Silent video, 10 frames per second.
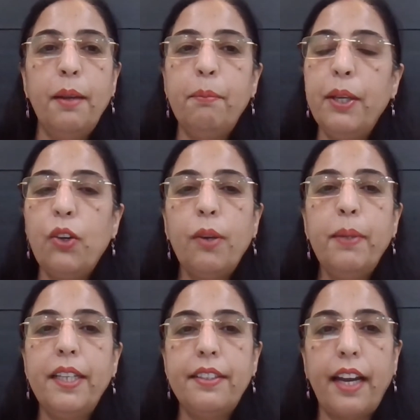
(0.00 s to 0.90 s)
may not
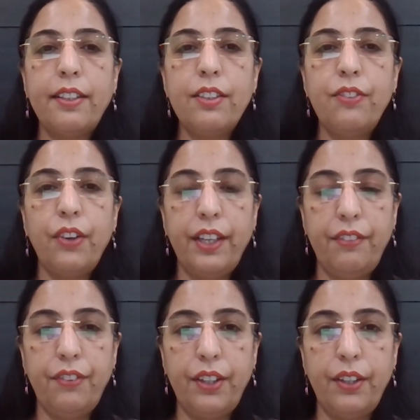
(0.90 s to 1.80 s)
be entitled for
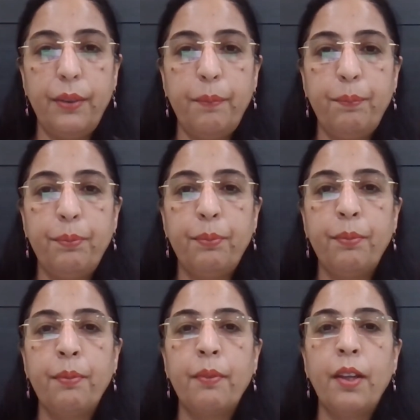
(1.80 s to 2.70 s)
refund.
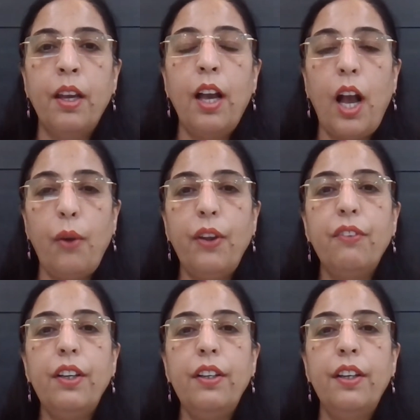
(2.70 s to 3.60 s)

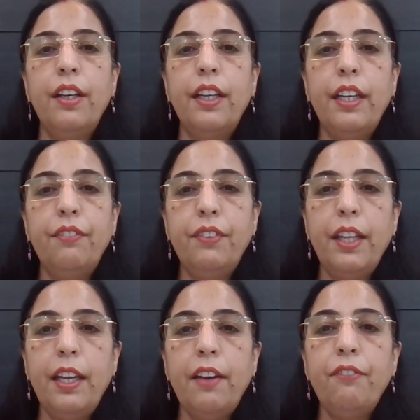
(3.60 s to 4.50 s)
However, if
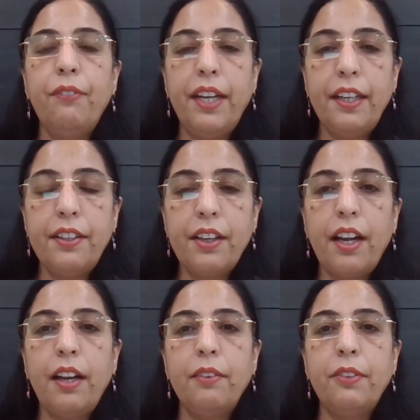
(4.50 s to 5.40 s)
they have paid
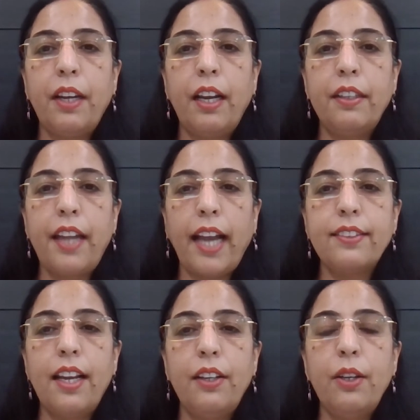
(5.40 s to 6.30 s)

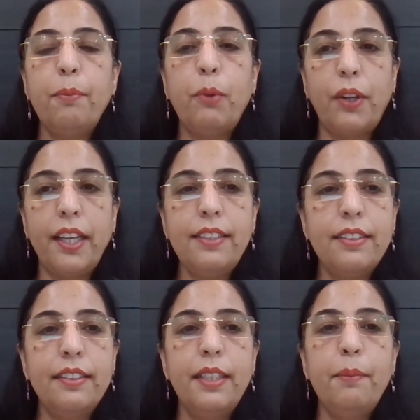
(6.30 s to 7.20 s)
tax under
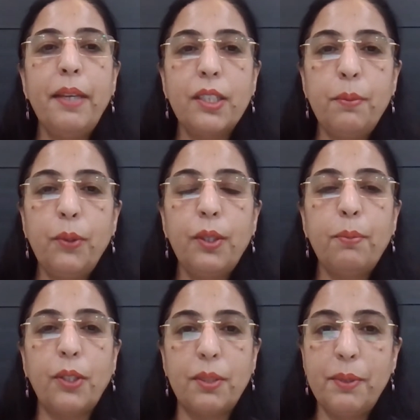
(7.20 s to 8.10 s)
protest, they may explore the
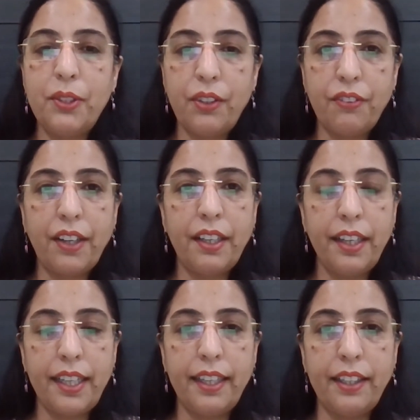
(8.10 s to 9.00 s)
possibility of
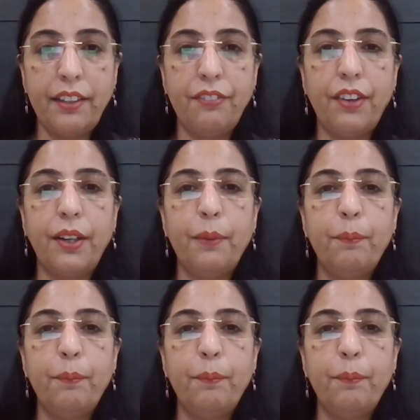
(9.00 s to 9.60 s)
getting refund.